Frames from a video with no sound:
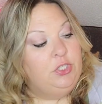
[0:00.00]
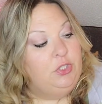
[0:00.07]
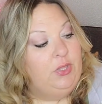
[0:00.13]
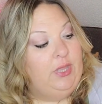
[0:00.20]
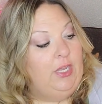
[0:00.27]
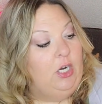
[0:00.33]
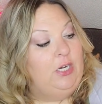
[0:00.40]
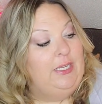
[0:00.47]
So
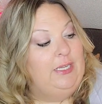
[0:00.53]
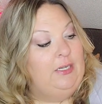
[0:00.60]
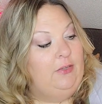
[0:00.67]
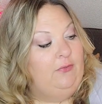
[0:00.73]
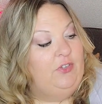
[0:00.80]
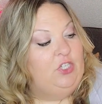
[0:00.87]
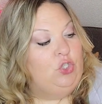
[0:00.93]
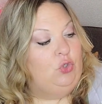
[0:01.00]
they are
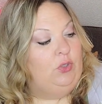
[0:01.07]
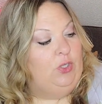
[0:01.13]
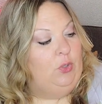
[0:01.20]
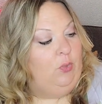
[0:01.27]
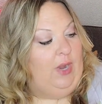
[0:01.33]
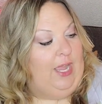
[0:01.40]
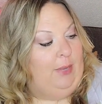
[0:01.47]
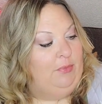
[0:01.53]
individually
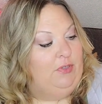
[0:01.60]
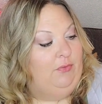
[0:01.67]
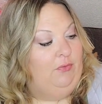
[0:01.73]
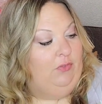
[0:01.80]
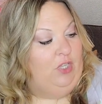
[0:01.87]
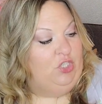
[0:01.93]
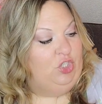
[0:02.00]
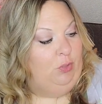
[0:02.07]
wrapped
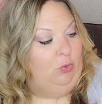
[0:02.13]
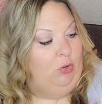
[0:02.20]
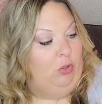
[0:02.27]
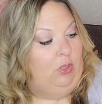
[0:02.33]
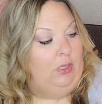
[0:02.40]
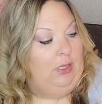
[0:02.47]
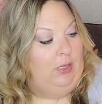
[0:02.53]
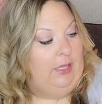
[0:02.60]

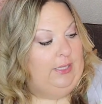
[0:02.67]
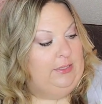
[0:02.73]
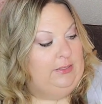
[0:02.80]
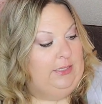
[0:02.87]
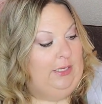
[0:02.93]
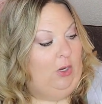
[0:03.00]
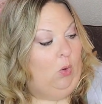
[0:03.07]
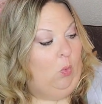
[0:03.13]
flushable
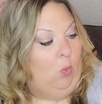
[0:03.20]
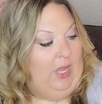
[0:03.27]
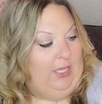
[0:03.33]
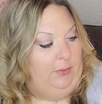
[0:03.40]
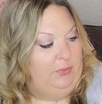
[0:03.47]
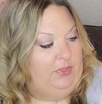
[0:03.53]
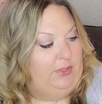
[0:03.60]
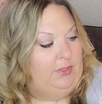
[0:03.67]
cleansing
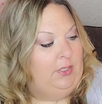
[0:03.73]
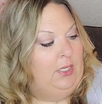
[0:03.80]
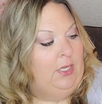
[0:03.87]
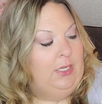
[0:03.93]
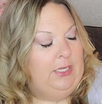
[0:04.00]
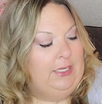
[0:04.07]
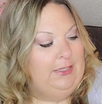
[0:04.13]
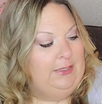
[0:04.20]
wipes.
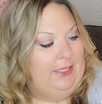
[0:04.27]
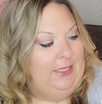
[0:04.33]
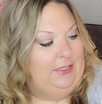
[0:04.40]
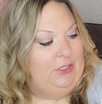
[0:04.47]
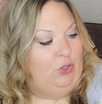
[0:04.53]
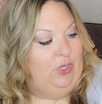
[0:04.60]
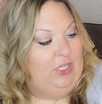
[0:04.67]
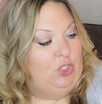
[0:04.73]
It
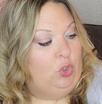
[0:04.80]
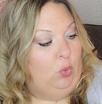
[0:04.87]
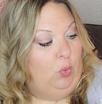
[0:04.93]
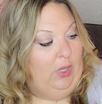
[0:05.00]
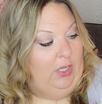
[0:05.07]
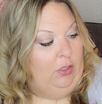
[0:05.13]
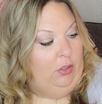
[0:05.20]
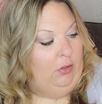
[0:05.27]
says you get
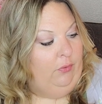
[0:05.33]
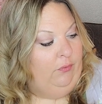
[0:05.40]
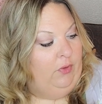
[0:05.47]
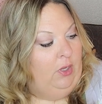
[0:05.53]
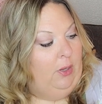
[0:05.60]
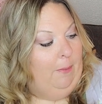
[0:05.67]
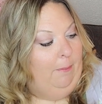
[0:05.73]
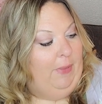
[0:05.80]
12
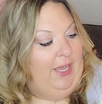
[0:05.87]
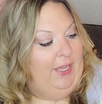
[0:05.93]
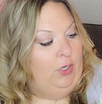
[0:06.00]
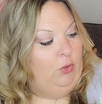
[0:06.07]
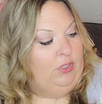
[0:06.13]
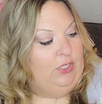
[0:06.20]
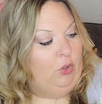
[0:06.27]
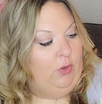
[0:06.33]

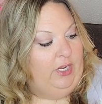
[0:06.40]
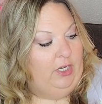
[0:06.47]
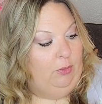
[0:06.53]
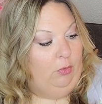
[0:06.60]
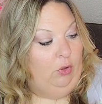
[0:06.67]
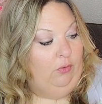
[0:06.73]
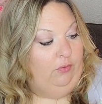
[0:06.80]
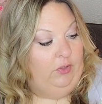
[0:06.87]

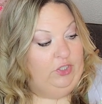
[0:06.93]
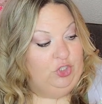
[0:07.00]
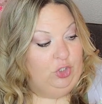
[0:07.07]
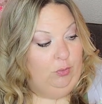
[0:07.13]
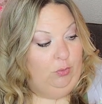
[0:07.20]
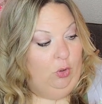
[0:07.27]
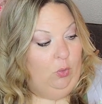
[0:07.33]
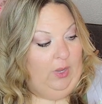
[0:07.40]
biodegradable
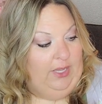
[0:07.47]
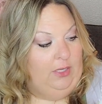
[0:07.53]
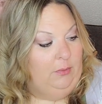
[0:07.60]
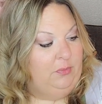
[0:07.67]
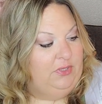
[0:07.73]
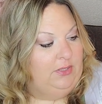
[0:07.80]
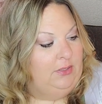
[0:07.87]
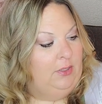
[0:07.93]
flushable
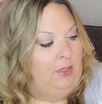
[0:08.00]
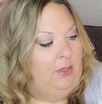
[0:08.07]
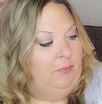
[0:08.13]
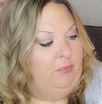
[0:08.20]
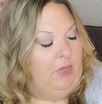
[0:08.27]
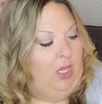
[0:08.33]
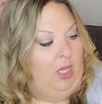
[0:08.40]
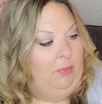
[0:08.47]
wipes
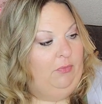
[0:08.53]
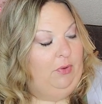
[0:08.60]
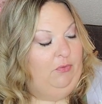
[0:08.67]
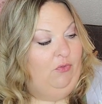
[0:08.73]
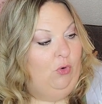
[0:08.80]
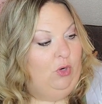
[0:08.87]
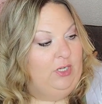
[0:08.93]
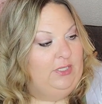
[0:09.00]
um,
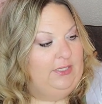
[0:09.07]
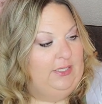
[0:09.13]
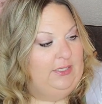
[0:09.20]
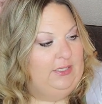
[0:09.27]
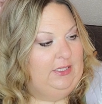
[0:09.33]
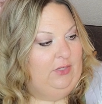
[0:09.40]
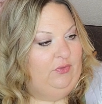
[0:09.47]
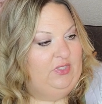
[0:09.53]
for
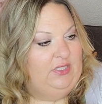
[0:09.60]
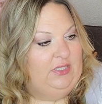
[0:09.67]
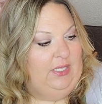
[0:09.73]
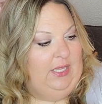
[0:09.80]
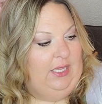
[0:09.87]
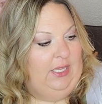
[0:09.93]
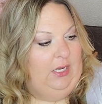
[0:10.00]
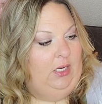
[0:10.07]
sensitive
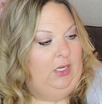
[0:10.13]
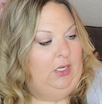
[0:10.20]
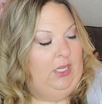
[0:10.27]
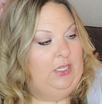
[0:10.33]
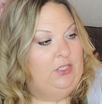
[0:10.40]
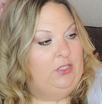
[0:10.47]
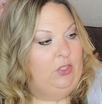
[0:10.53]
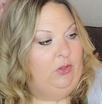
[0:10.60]
skin.
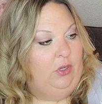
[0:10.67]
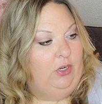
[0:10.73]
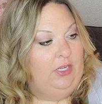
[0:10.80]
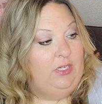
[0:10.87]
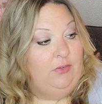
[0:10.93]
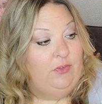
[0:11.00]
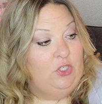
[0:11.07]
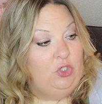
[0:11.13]
And so they're
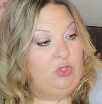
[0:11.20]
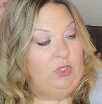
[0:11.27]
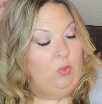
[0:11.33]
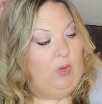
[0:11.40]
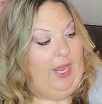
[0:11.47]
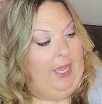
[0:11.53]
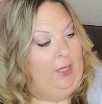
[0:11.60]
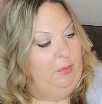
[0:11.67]
individually
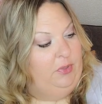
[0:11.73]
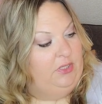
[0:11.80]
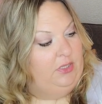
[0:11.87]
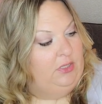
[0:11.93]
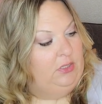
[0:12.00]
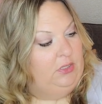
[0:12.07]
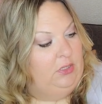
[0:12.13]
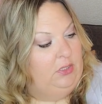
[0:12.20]

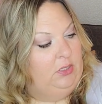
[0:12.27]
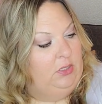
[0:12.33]
wrapped